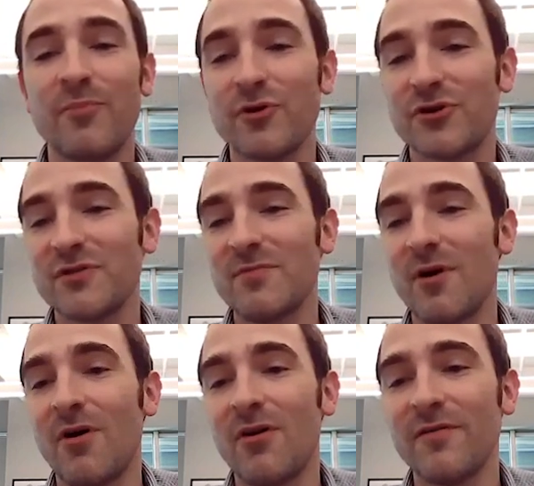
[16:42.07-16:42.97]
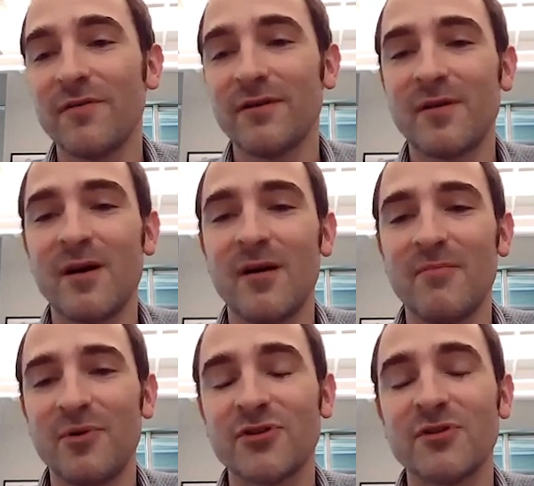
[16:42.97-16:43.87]
push them over
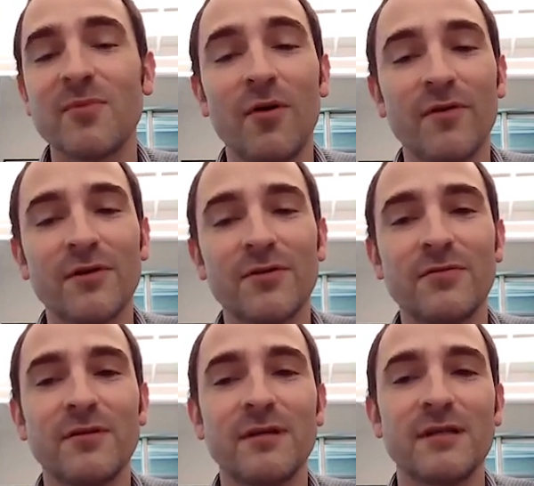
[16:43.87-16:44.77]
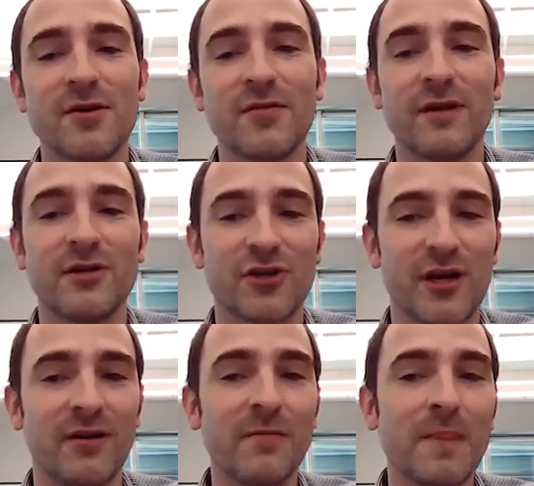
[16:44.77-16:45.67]
to the Snowflake
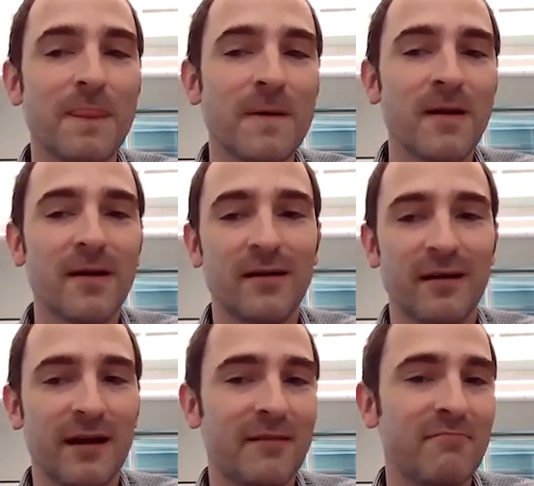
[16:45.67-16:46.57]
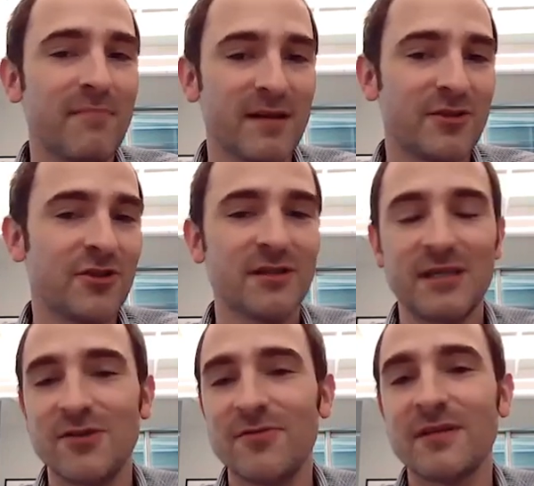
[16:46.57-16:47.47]
channel, and message
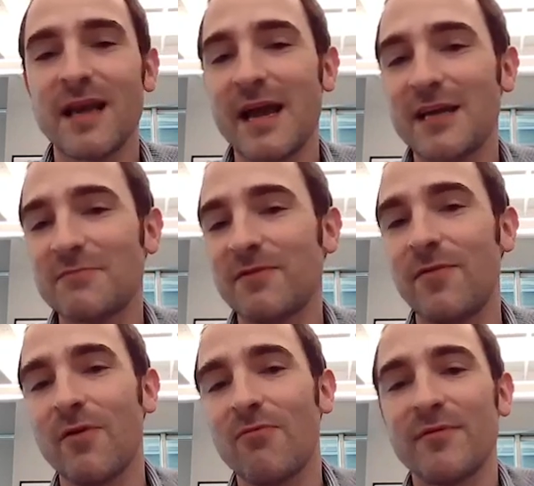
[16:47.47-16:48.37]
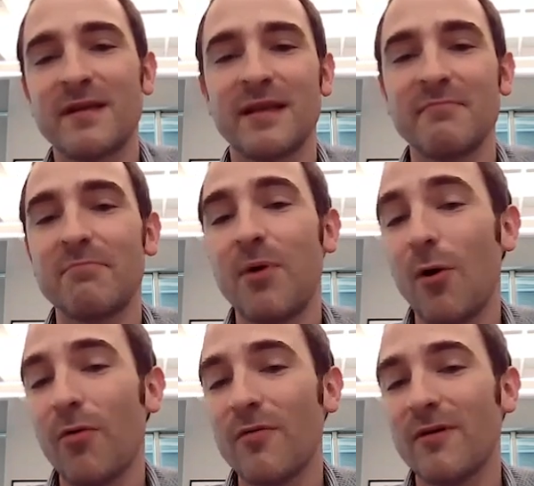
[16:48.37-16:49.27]
continues as before, where we then
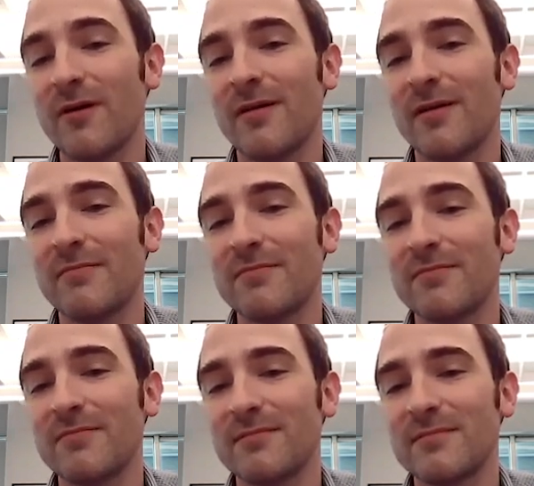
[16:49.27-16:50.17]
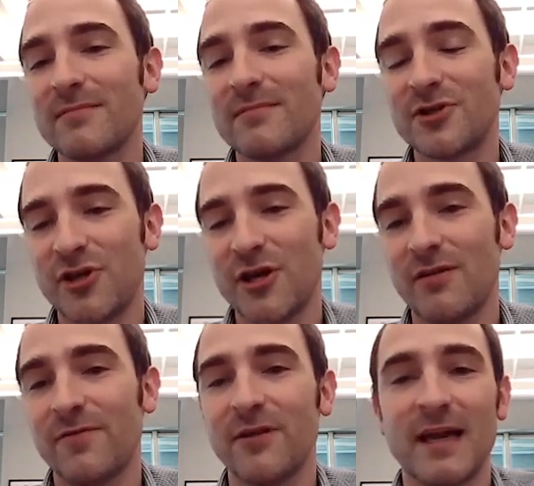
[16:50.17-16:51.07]
pull the
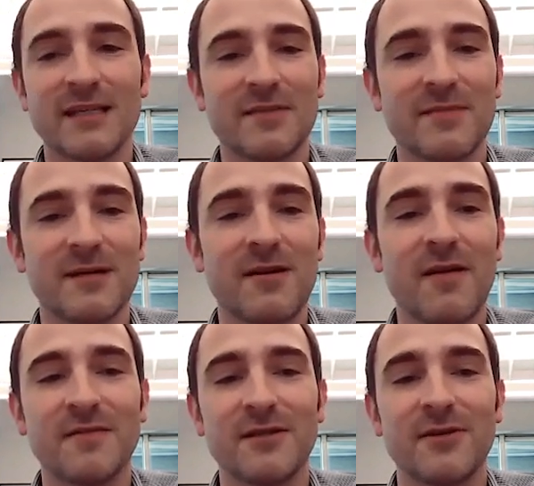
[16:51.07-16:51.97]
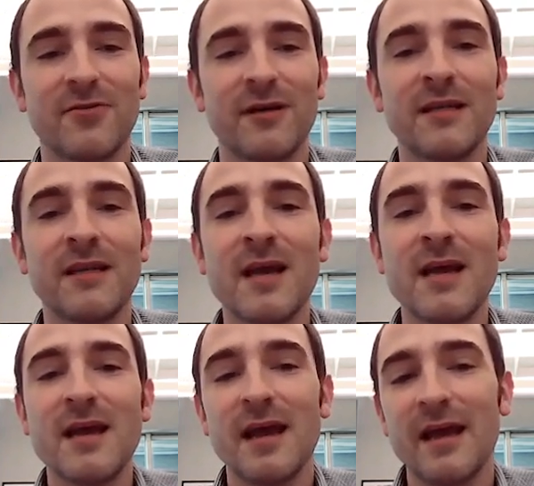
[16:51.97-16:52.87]
channel for the last committed offset token.
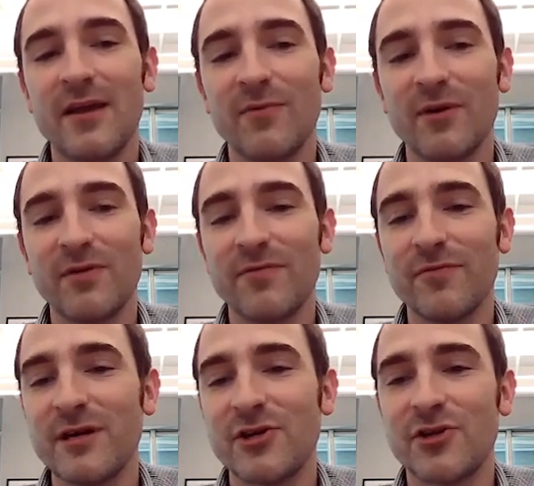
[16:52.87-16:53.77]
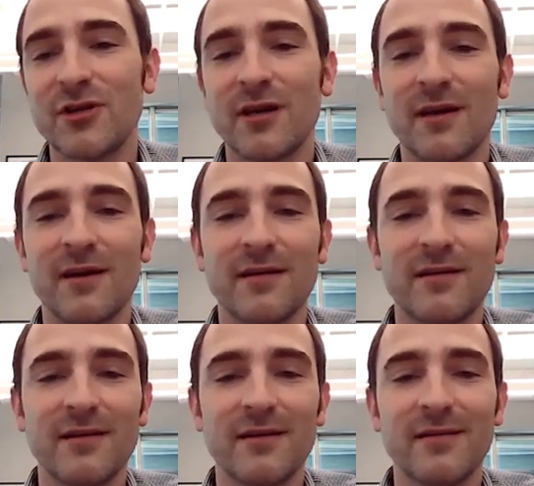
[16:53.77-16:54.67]
And once we've reached
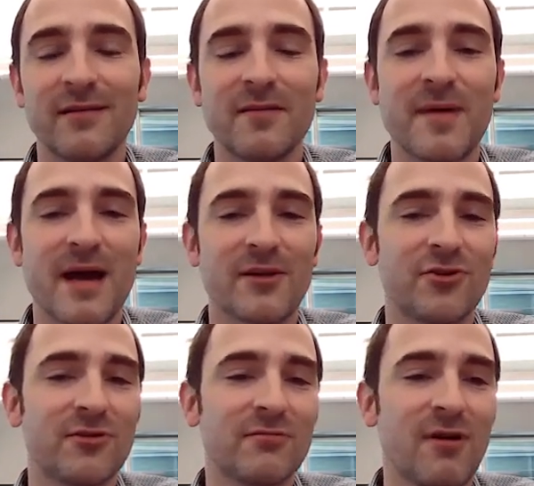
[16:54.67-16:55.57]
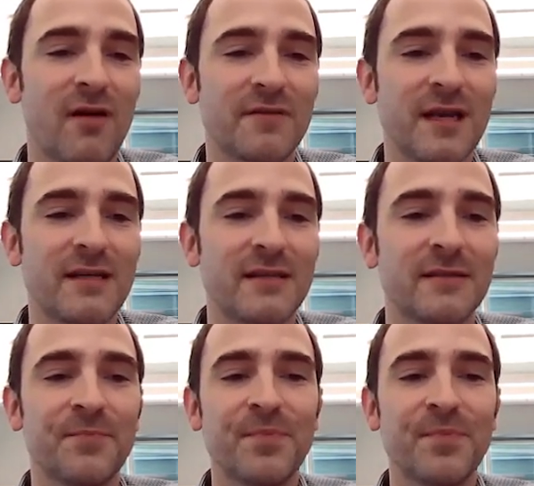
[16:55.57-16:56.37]
the batch offset,